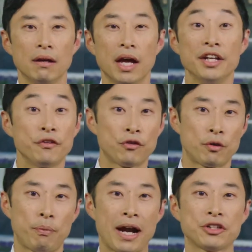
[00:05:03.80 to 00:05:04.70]
And if you're a
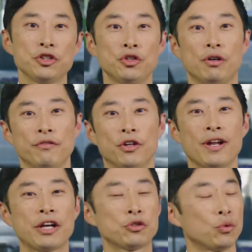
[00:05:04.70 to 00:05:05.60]
practitioner of
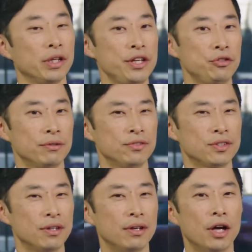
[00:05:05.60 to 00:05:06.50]
international relations,
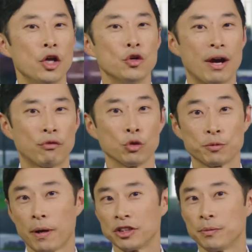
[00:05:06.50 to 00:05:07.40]
you have a
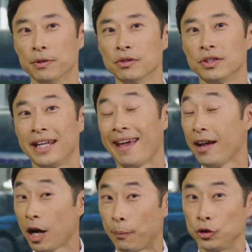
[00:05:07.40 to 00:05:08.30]
responsibility
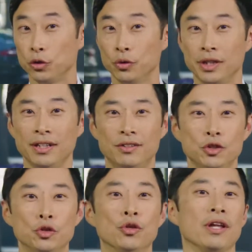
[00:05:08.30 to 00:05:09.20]
and opportunity to
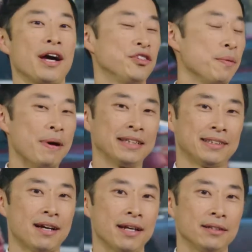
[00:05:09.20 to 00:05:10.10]
utilize the best
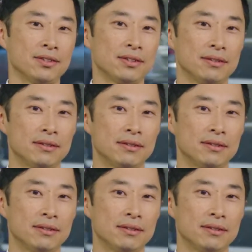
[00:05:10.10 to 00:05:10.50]
science.